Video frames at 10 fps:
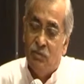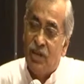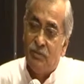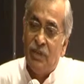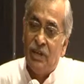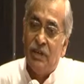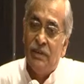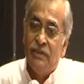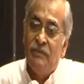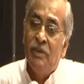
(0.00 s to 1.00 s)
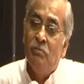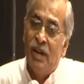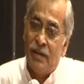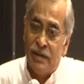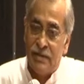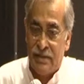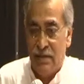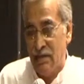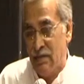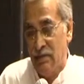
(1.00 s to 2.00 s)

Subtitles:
Mahatma Gandhi very bluntly said,